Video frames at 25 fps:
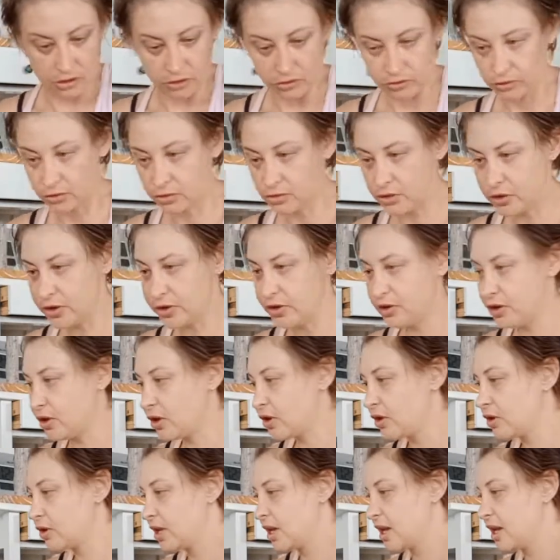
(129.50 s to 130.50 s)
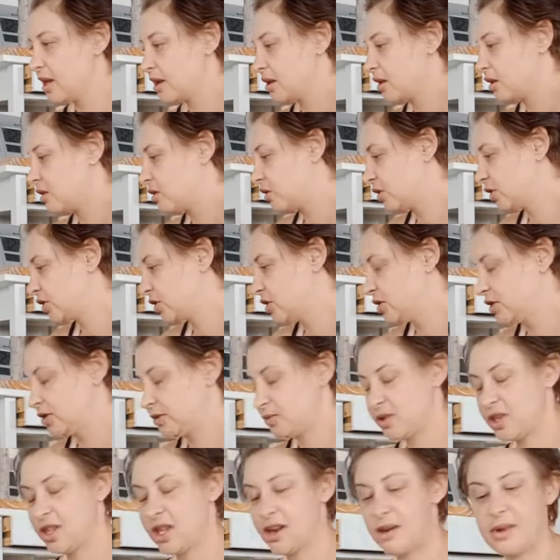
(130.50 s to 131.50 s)
all you know. Yeah, gosh knows
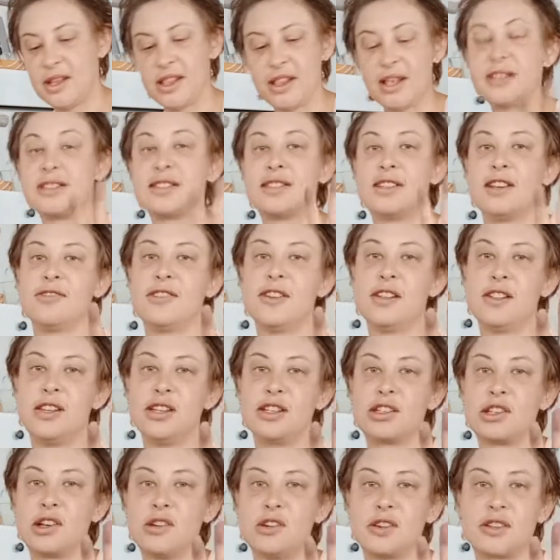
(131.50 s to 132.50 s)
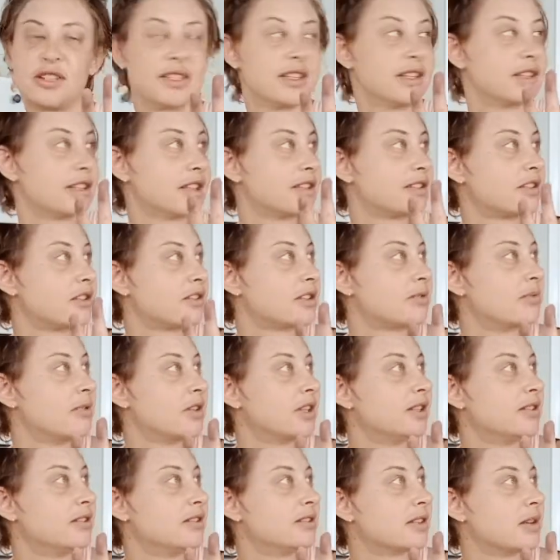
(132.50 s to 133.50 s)
what that, I mean, that's definitely toxic. That's got to
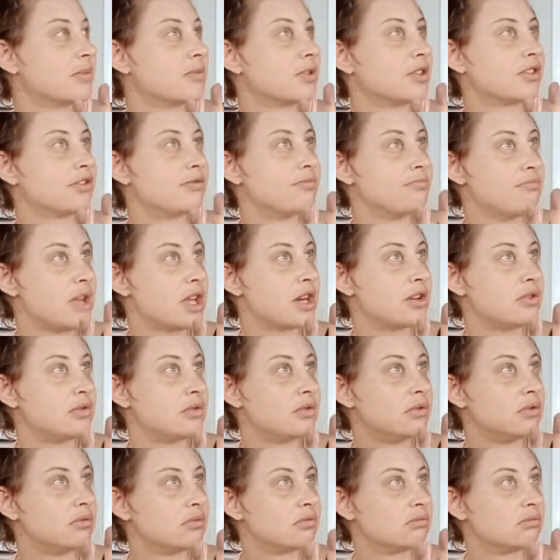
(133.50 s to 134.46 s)
be some sort of metal